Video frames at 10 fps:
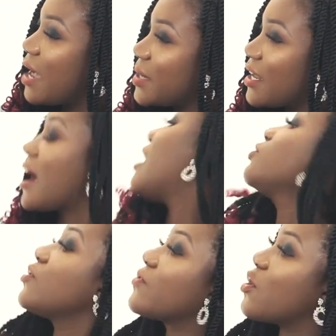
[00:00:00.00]
I mean like
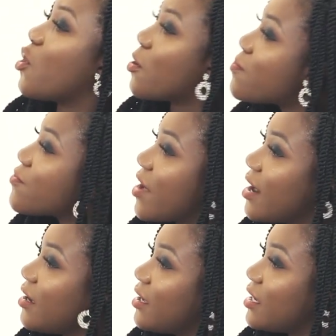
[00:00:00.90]
out of the
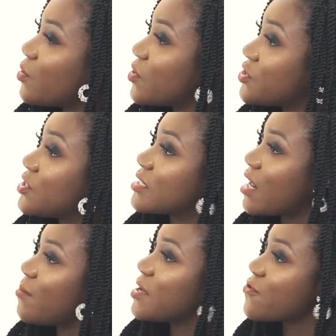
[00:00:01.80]
opera, in mm. which hmm. it is
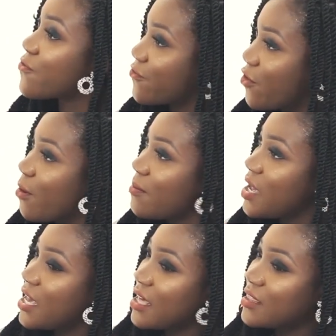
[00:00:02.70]
coming from, yeah.